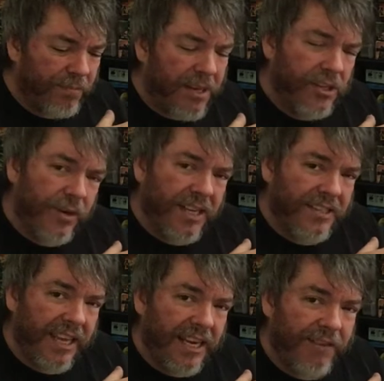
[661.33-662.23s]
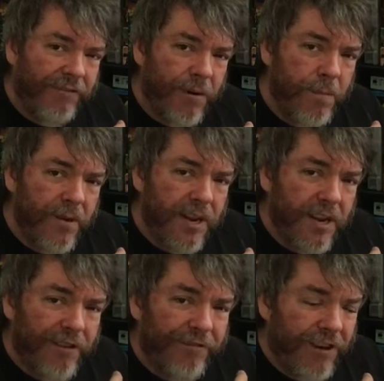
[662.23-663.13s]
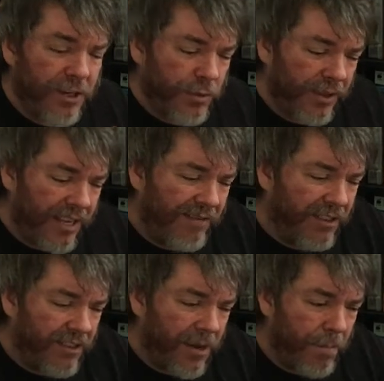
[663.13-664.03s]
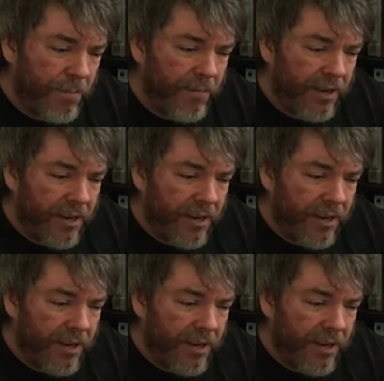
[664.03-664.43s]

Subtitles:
been translated from French with even some